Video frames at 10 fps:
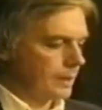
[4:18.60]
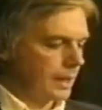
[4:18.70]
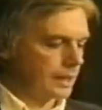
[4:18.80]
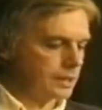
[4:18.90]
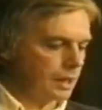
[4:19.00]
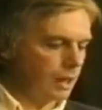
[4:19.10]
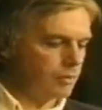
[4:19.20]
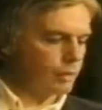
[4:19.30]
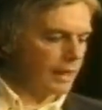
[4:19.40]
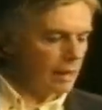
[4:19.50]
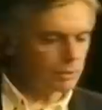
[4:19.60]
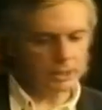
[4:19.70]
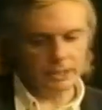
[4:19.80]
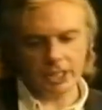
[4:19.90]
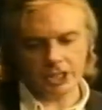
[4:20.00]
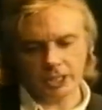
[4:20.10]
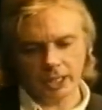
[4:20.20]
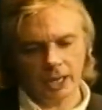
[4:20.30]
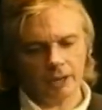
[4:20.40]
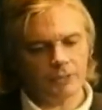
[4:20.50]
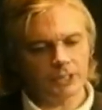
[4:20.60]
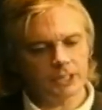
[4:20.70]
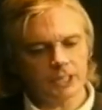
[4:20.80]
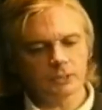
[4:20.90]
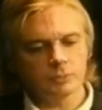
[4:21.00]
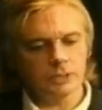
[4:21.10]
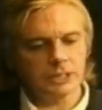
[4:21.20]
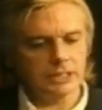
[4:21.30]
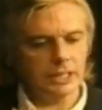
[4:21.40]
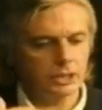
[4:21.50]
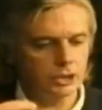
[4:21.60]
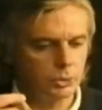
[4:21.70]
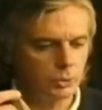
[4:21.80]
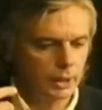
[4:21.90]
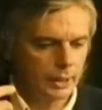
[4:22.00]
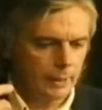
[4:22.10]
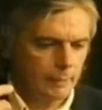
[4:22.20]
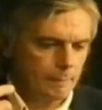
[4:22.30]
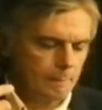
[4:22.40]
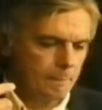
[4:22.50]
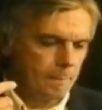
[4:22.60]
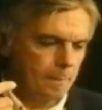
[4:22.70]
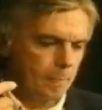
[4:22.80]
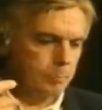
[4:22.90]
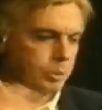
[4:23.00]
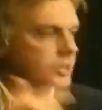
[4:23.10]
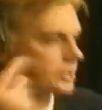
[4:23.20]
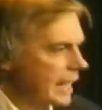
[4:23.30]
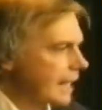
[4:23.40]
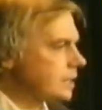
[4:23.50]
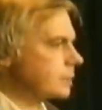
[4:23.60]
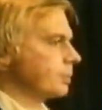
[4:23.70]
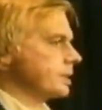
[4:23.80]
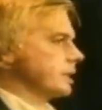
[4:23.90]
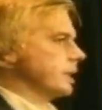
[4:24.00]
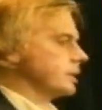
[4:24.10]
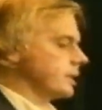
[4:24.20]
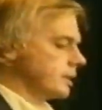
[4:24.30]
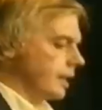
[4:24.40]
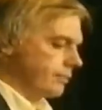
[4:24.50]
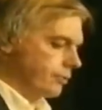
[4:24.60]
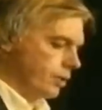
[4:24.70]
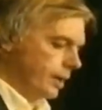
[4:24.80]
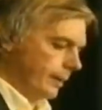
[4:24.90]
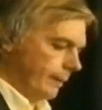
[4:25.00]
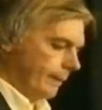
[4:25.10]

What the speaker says: It's a love without condition, a love that doesn't seek to possess but seeks to set free.